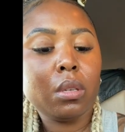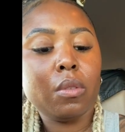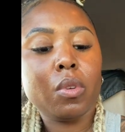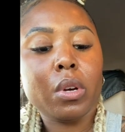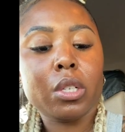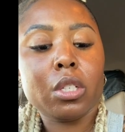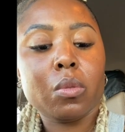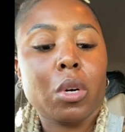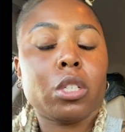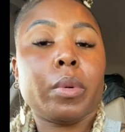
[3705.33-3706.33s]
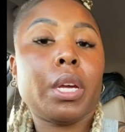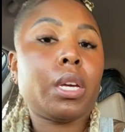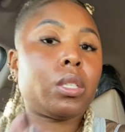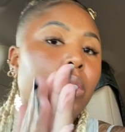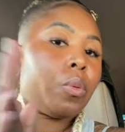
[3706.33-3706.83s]
Even though I just washed my
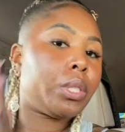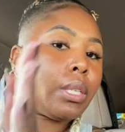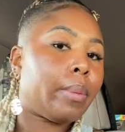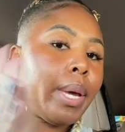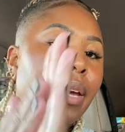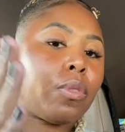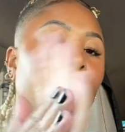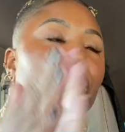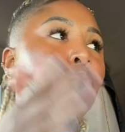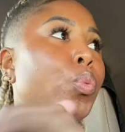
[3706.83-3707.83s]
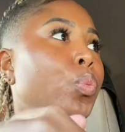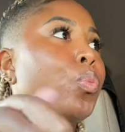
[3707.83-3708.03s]
hands when I went to the bathroom.